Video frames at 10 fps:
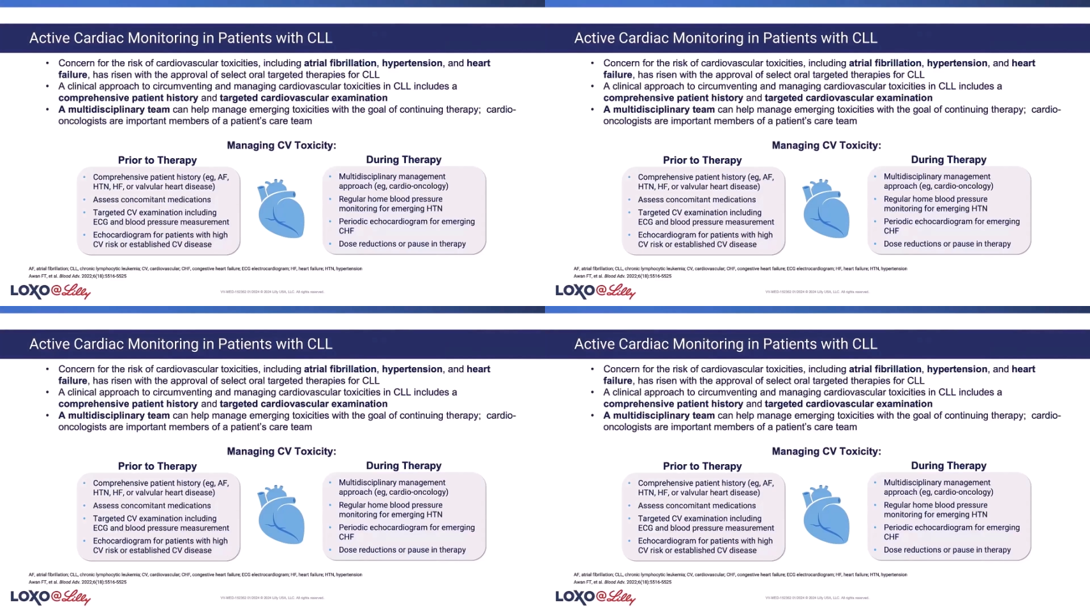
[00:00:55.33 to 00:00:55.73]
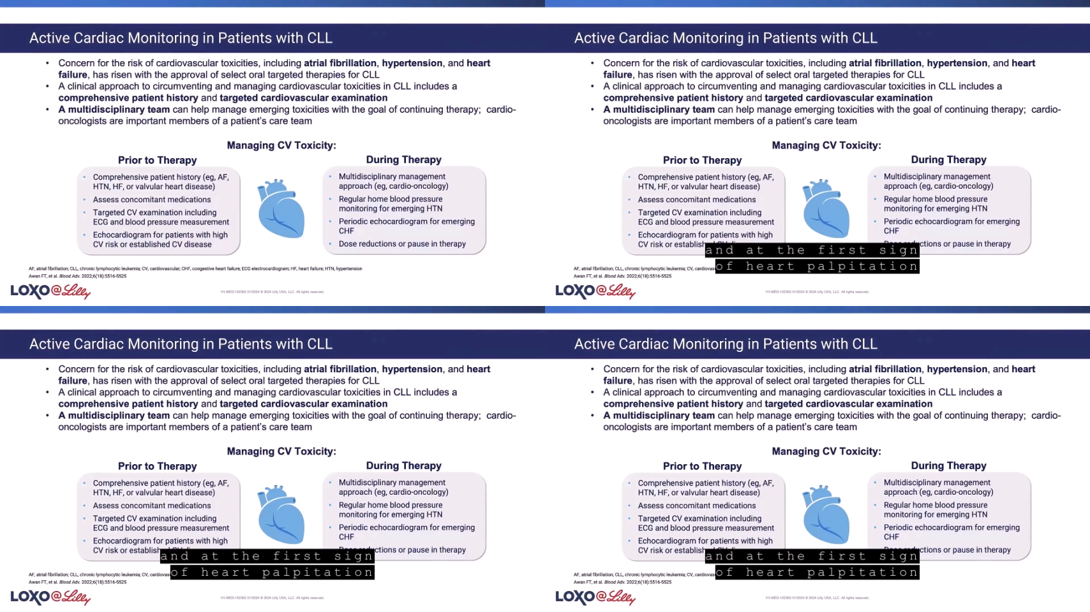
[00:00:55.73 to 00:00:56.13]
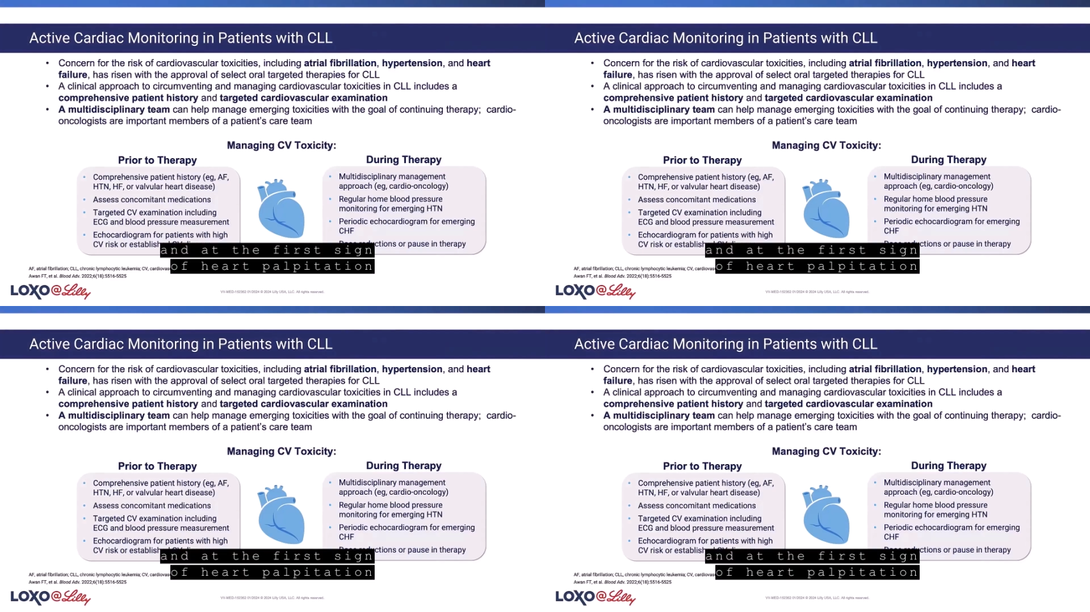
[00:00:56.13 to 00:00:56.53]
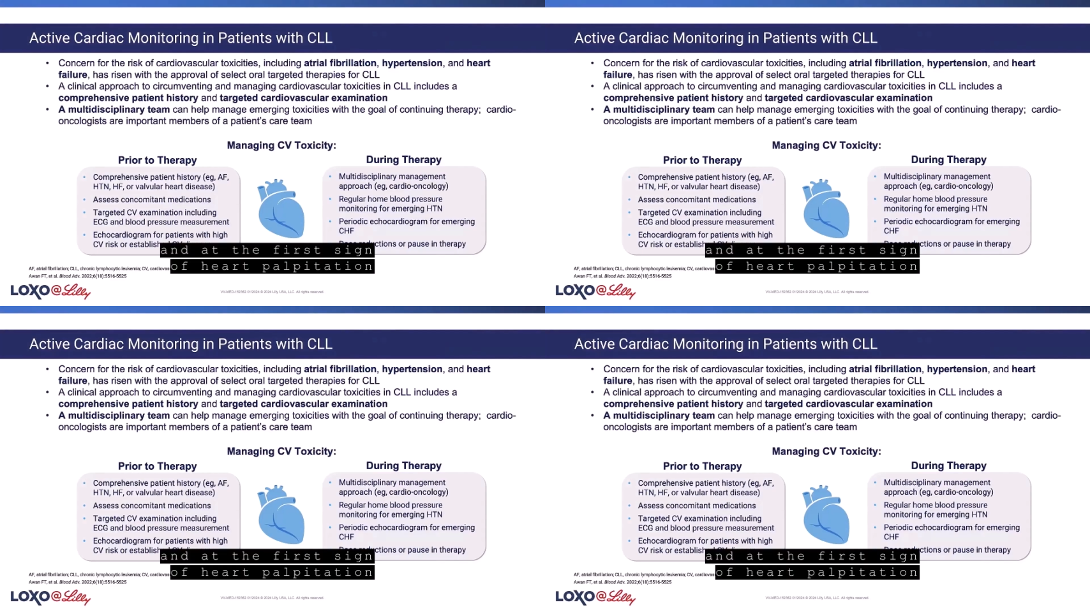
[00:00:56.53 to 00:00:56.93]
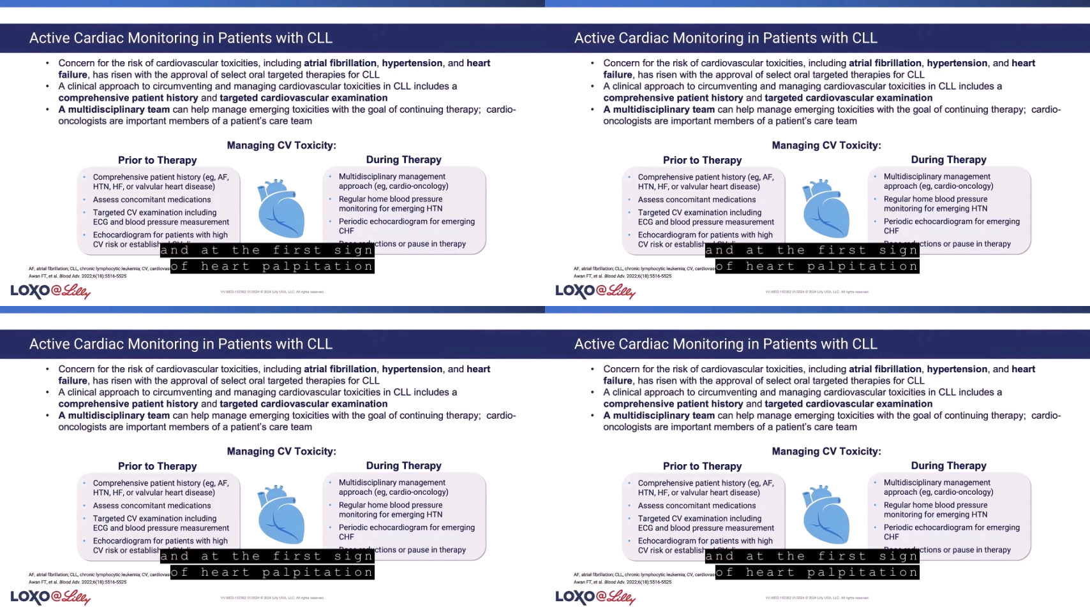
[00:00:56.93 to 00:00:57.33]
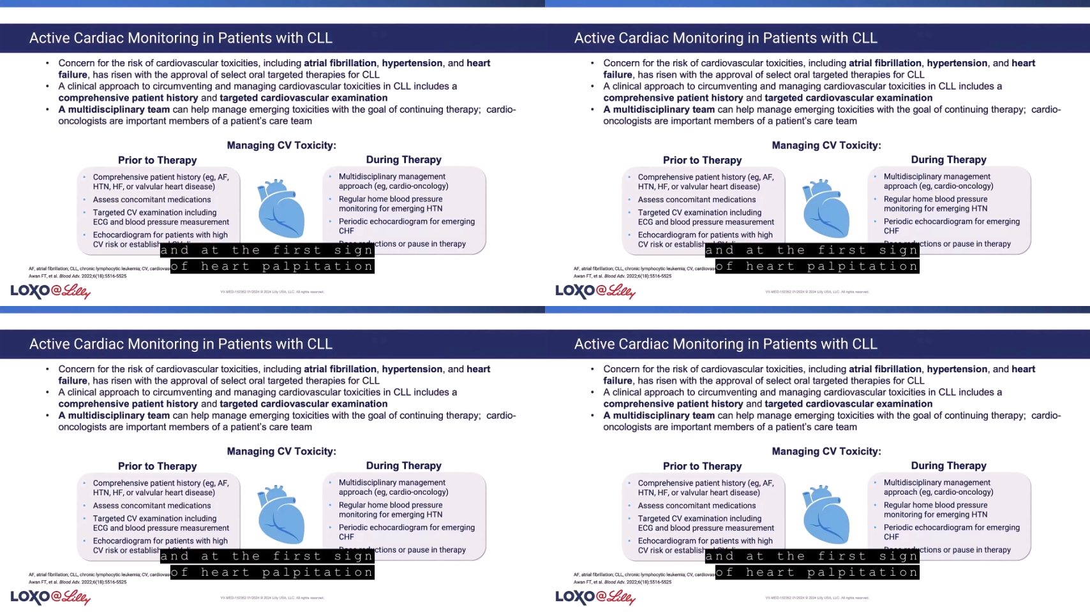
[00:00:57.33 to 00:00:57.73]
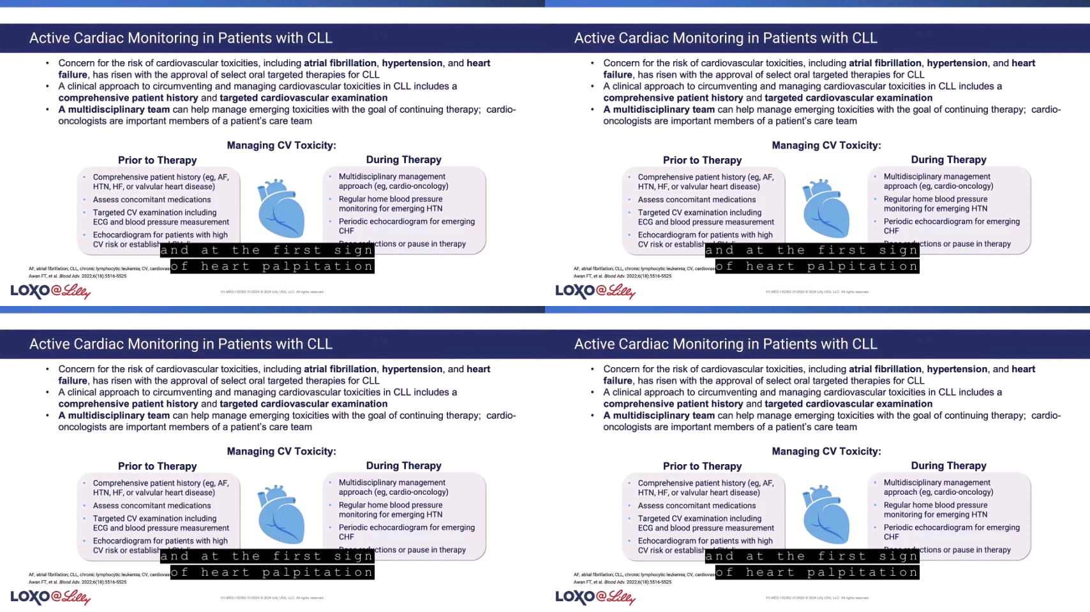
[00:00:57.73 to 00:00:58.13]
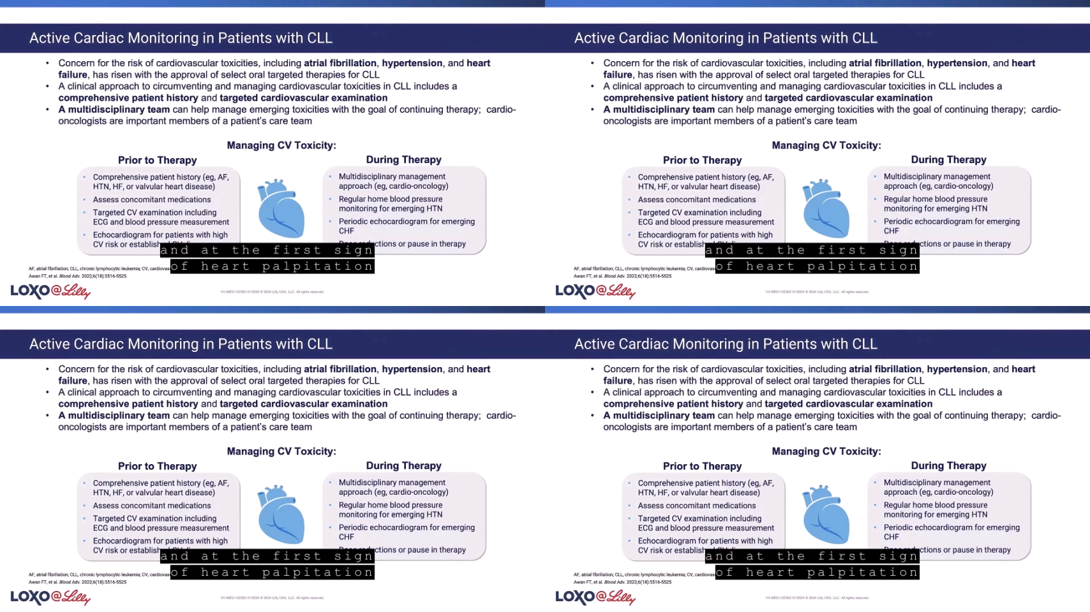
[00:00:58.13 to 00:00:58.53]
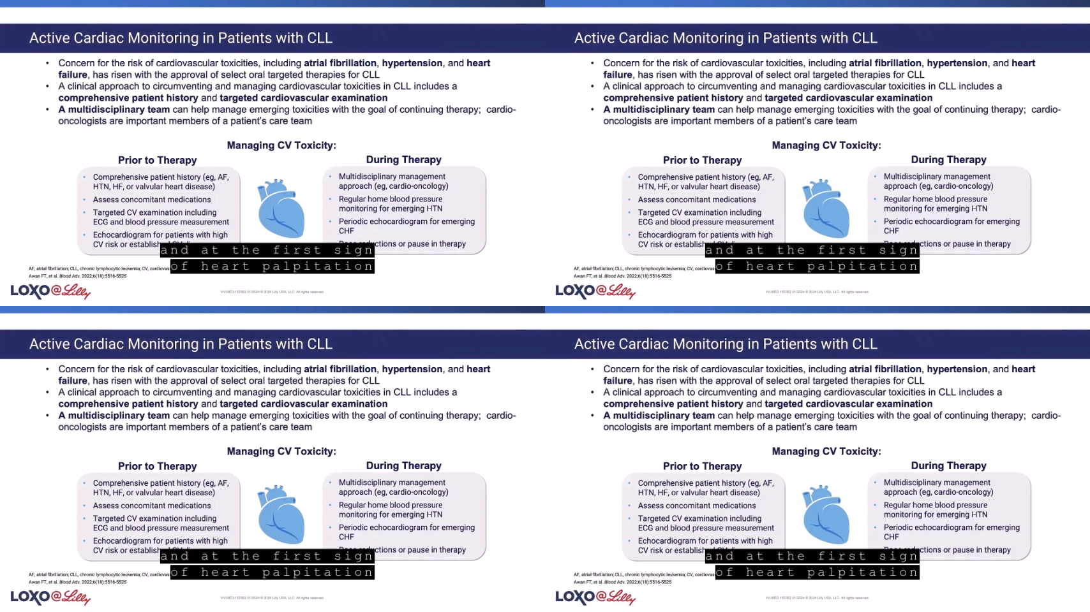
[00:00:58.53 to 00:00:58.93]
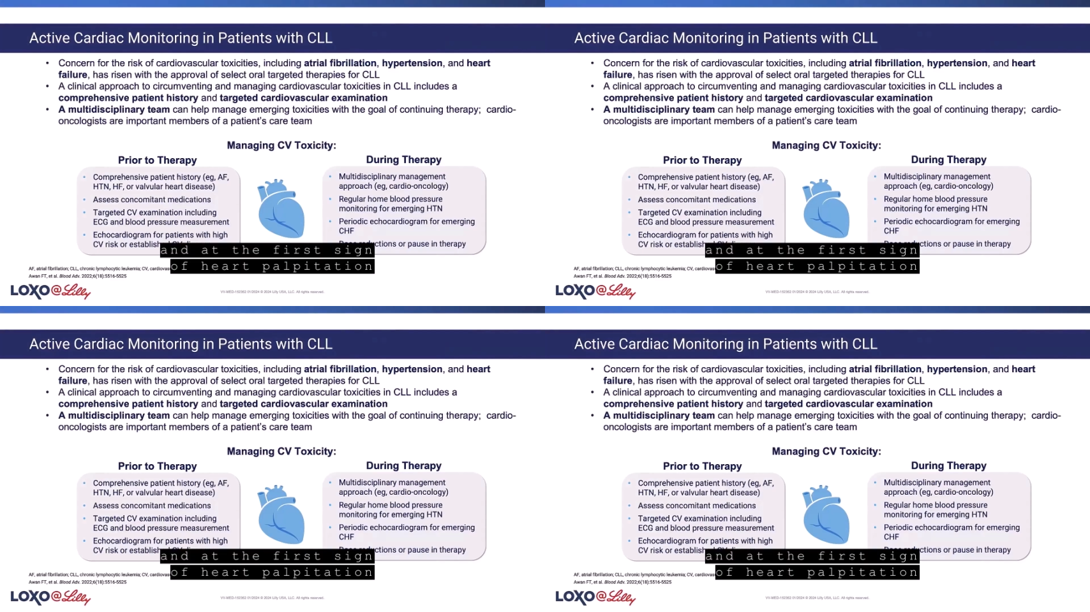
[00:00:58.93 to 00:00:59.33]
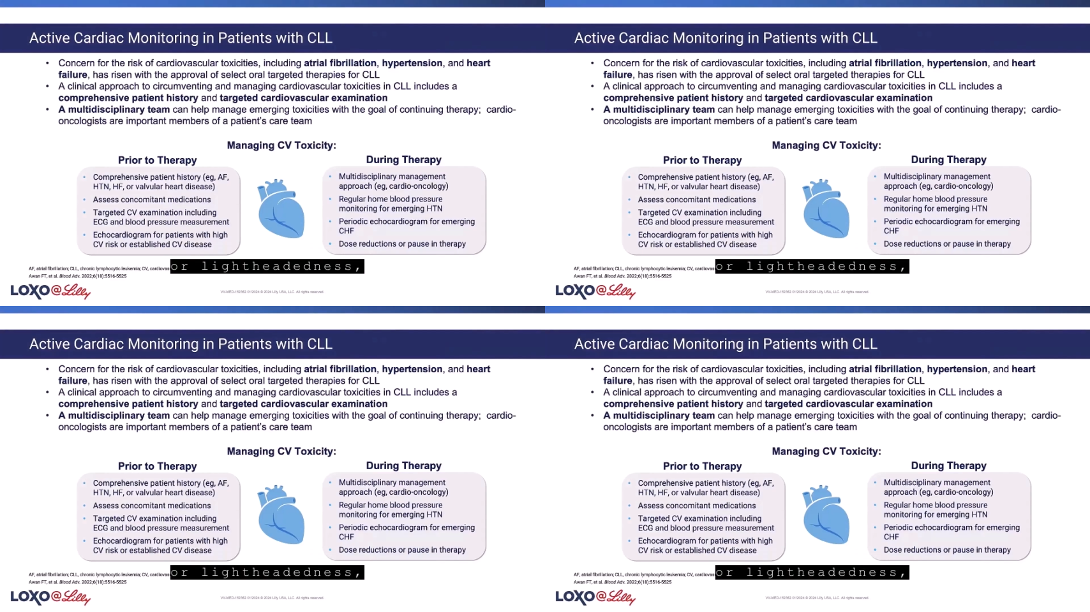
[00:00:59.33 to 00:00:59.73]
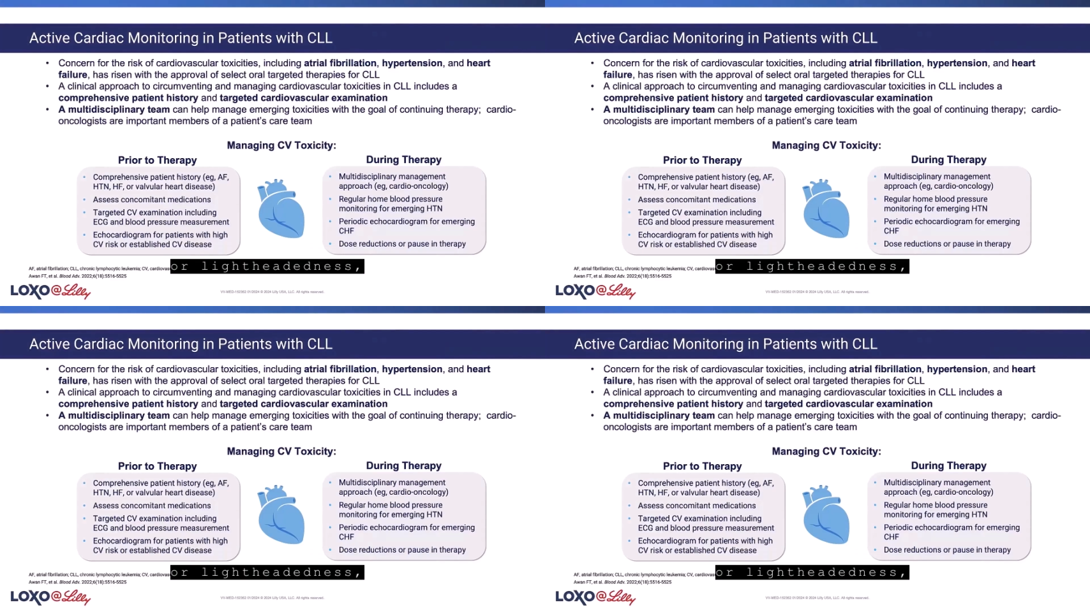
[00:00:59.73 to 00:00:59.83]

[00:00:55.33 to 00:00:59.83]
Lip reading: (no speaker visible)